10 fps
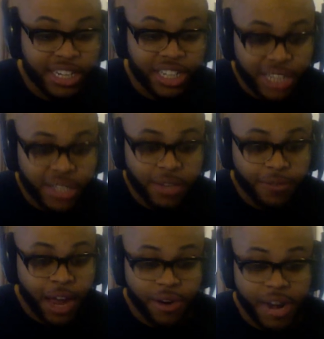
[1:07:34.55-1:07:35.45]
to
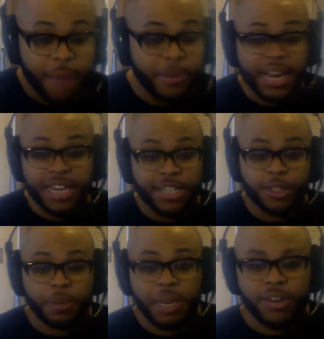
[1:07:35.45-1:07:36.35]
justify her nomination
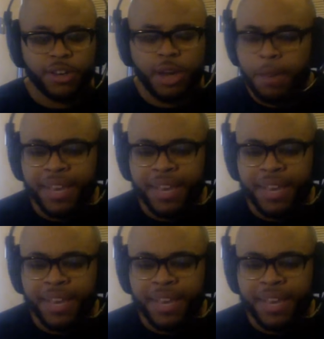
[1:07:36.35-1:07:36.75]
speech